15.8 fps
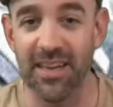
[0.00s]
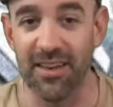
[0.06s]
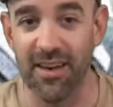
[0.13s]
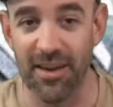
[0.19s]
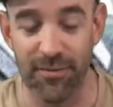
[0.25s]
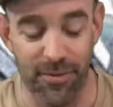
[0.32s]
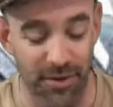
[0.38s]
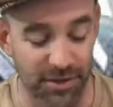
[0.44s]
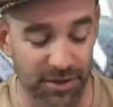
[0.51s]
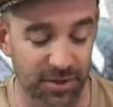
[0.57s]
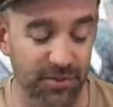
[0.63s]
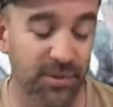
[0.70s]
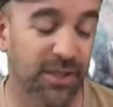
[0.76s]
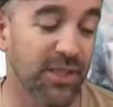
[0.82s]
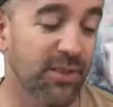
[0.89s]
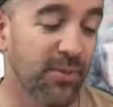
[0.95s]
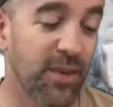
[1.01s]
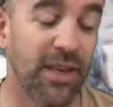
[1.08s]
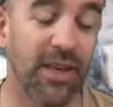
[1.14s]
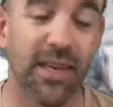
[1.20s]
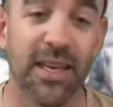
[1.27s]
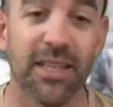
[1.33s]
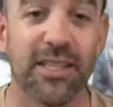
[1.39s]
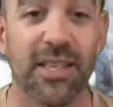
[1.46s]
night version, which is where you
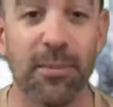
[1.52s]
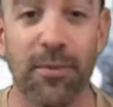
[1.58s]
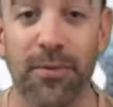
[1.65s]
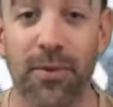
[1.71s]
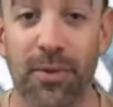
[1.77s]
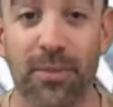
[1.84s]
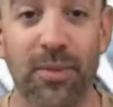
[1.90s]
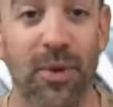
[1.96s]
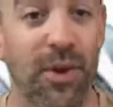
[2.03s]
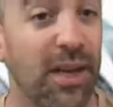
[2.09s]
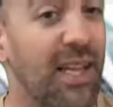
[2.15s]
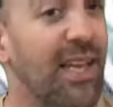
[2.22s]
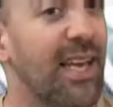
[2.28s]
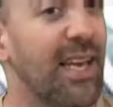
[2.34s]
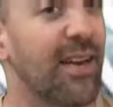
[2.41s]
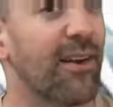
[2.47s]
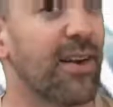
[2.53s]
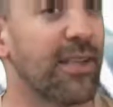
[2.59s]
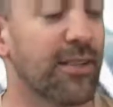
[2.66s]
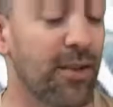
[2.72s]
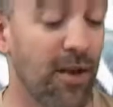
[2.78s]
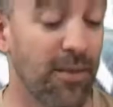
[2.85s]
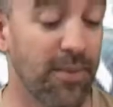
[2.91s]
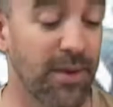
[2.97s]
get some of your more hilarious
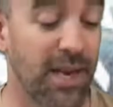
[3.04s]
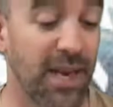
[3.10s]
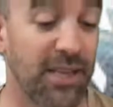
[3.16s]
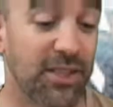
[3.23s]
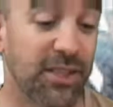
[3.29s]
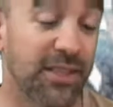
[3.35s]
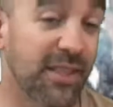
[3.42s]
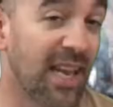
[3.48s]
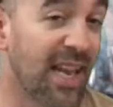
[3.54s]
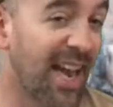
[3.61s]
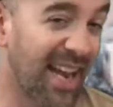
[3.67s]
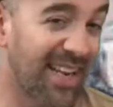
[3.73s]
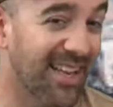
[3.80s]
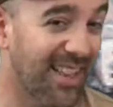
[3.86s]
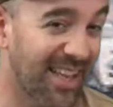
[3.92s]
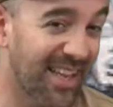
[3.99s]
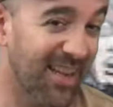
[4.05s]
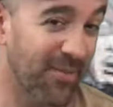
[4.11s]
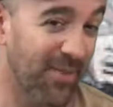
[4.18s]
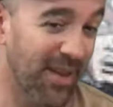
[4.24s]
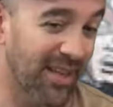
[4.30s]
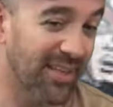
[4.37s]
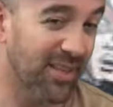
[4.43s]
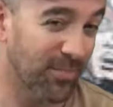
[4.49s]
combinations and think
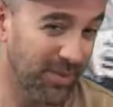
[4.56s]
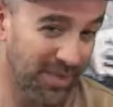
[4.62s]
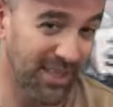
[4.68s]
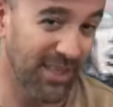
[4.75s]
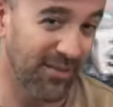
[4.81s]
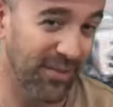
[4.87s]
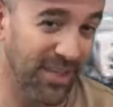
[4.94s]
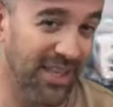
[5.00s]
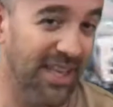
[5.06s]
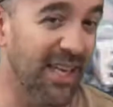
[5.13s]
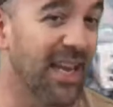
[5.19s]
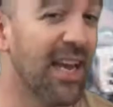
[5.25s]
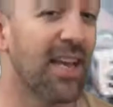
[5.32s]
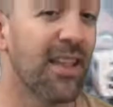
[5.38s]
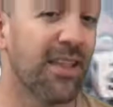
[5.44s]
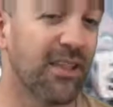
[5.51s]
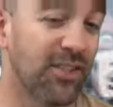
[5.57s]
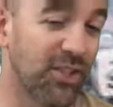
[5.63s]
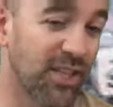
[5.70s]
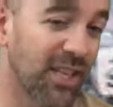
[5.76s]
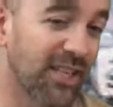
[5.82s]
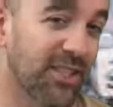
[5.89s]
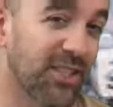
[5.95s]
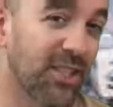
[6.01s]
about specifically the
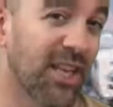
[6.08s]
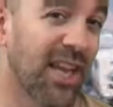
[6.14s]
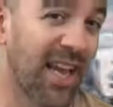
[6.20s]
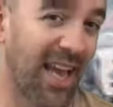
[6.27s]
judge